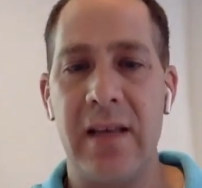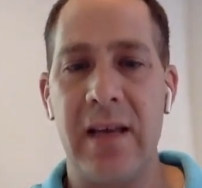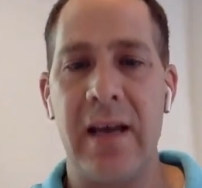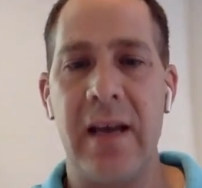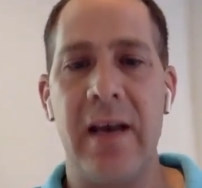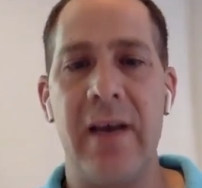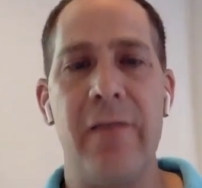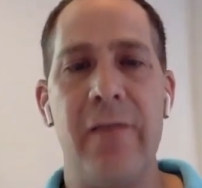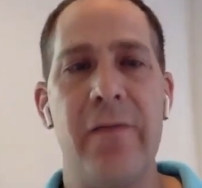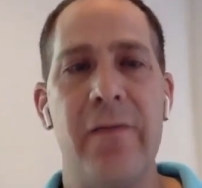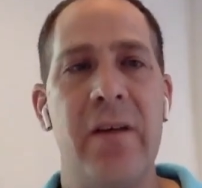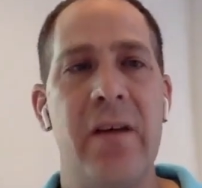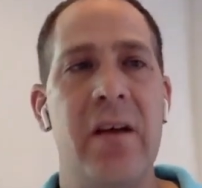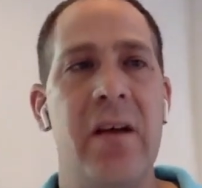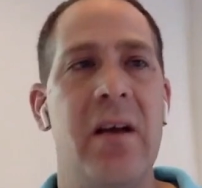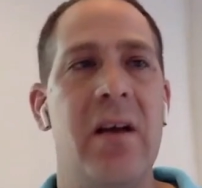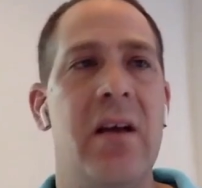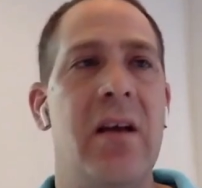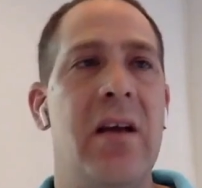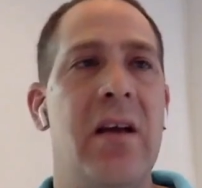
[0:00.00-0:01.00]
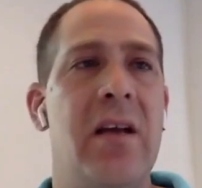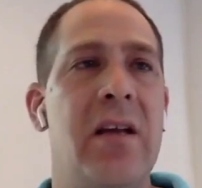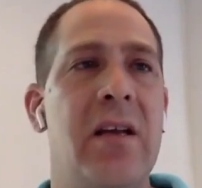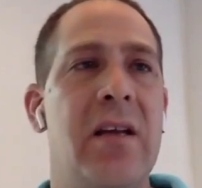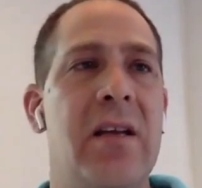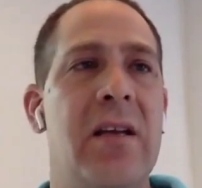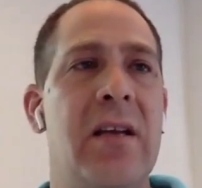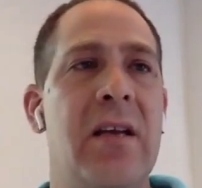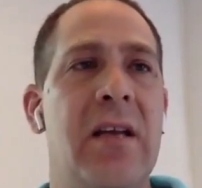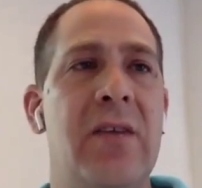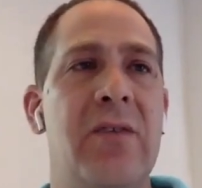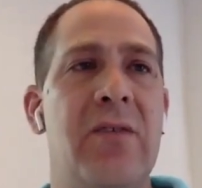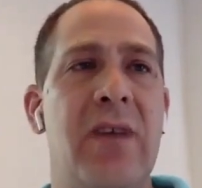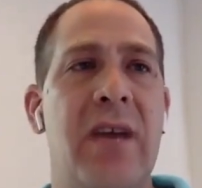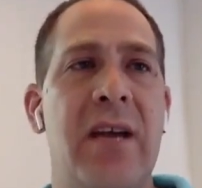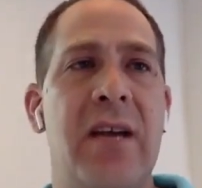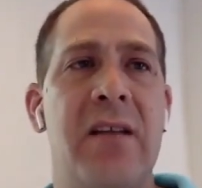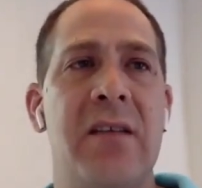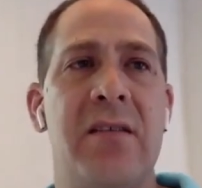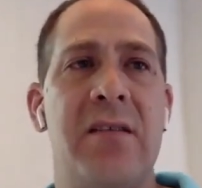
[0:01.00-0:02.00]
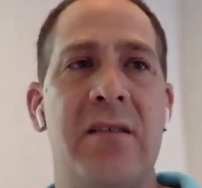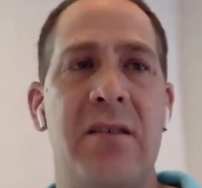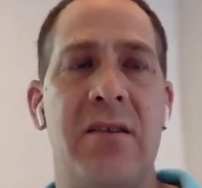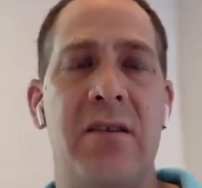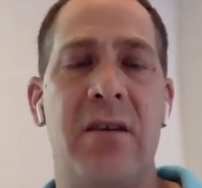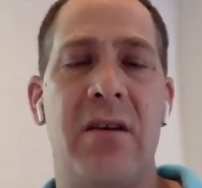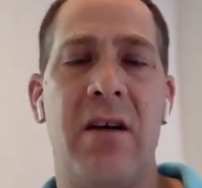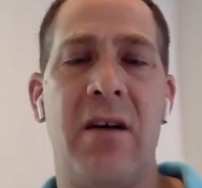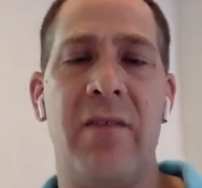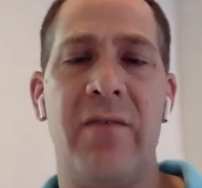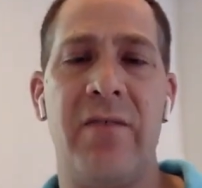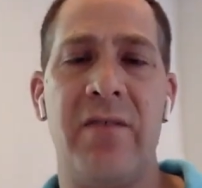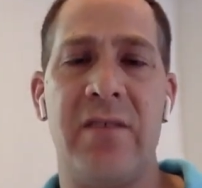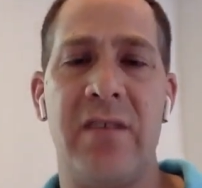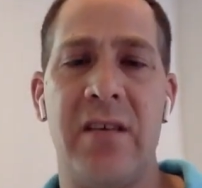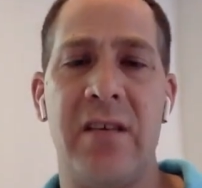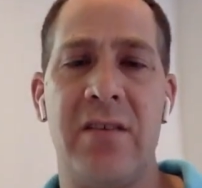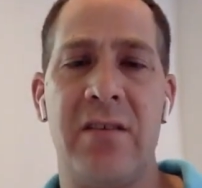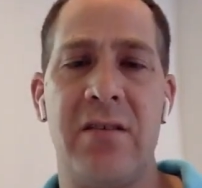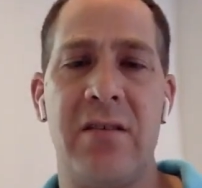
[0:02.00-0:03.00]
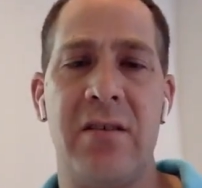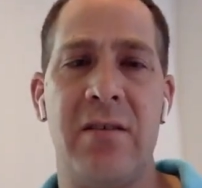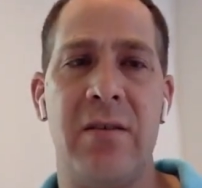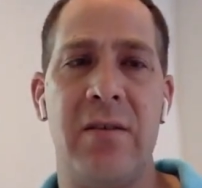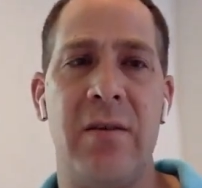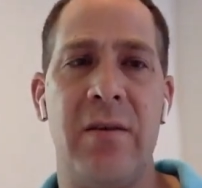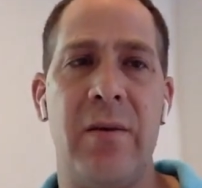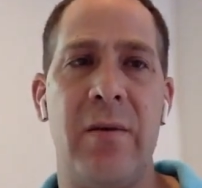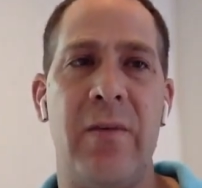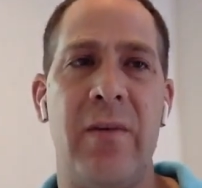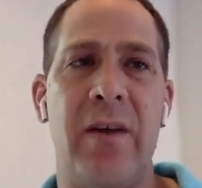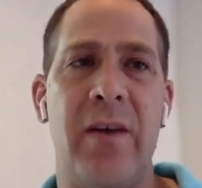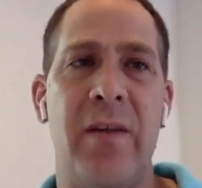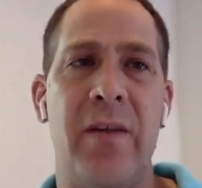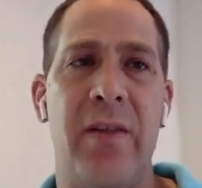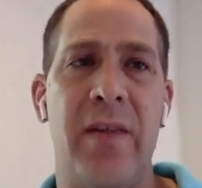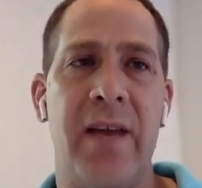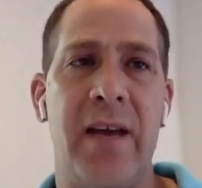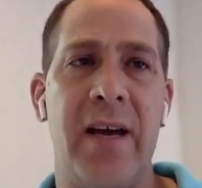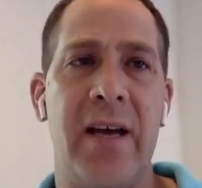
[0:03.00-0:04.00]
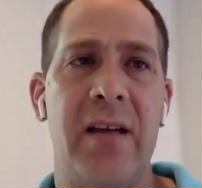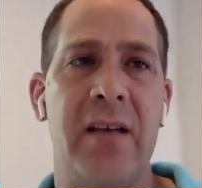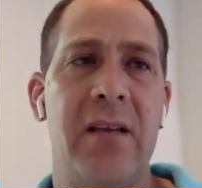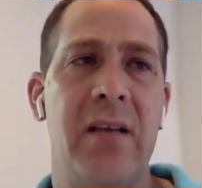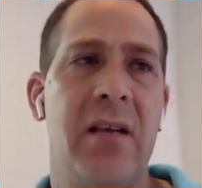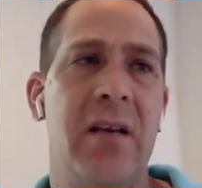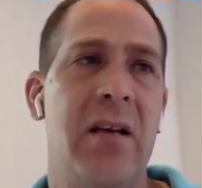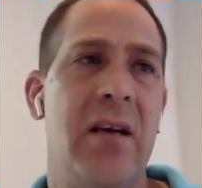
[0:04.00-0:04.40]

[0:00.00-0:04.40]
that they have, and try and steer a conversation around that.